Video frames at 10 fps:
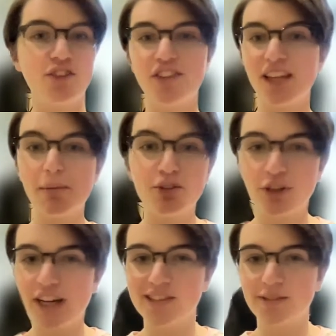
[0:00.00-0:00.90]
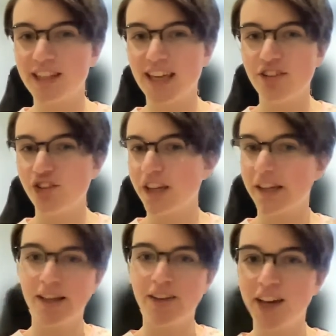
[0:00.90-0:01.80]
as image classification,
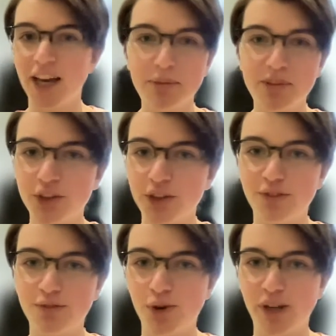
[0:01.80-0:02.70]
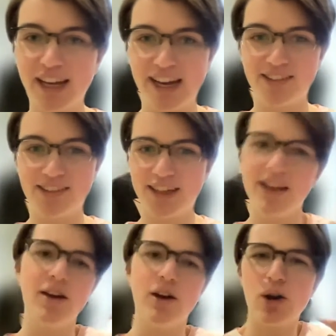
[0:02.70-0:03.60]
time series forecasting,
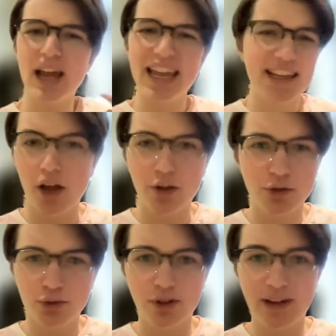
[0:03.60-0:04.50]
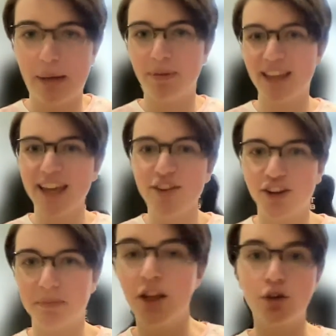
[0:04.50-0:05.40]
or any other sort of
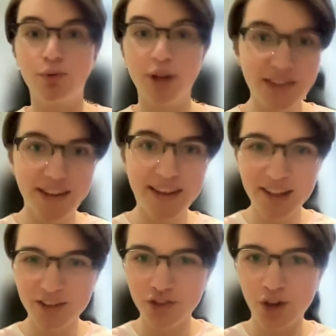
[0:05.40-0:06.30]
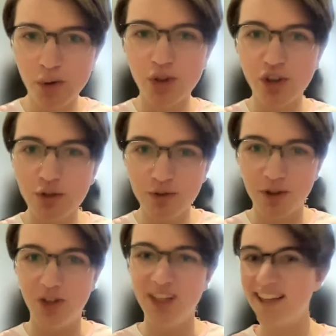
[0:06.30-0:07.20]
application. The reason they're so
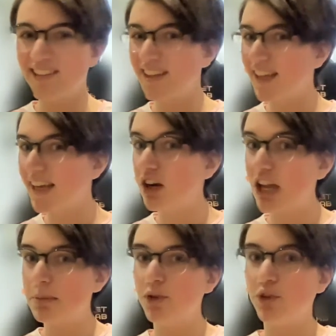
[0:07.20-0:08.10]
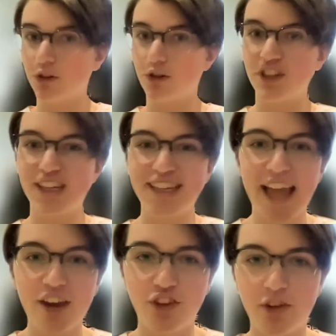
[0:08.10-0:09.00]
useful is that they are able to learn
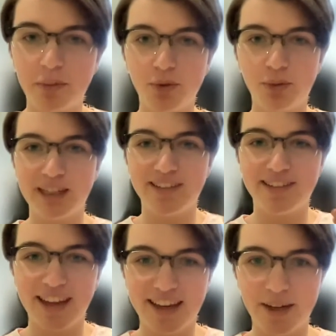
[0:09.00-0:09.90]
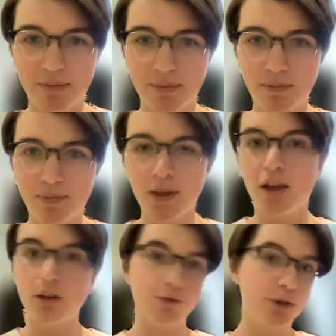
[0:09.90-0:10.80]
connections between data.
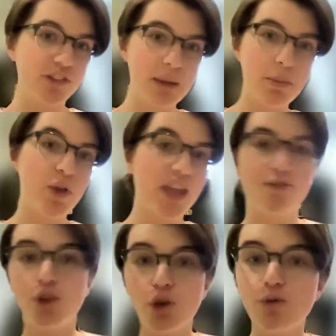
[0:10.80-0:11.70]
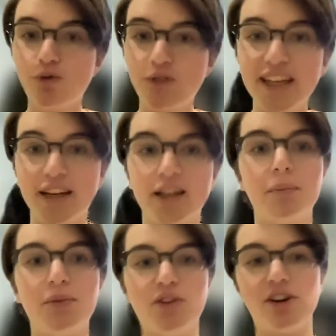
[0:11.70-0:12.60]
For example, if you feed a
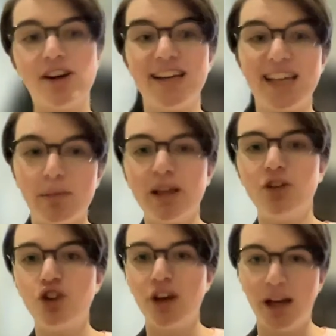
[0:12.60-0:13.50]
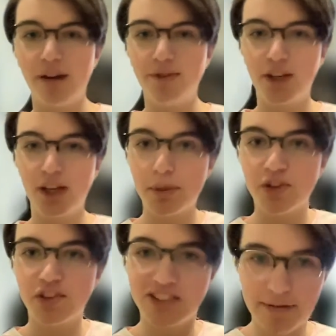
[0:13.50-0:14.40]
computer an image of the number
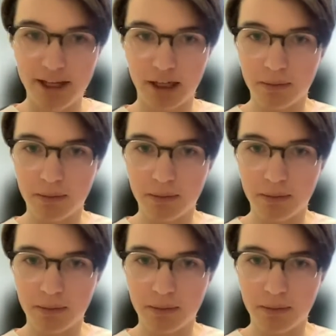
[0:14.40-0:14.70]
7,